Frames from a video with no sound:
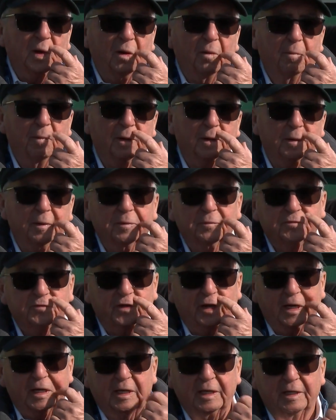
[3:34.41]
been
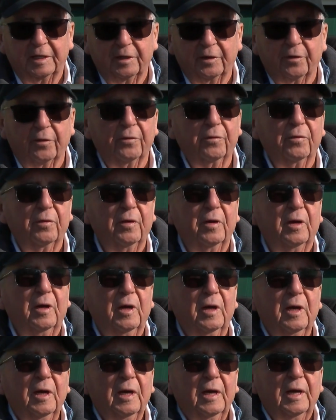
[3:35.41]
second here,
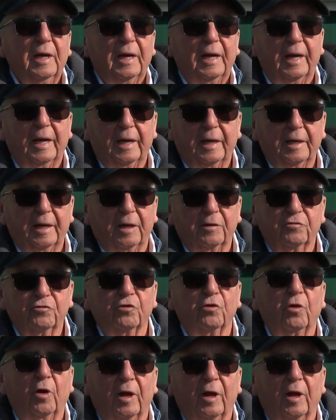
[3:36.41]
and I'd sure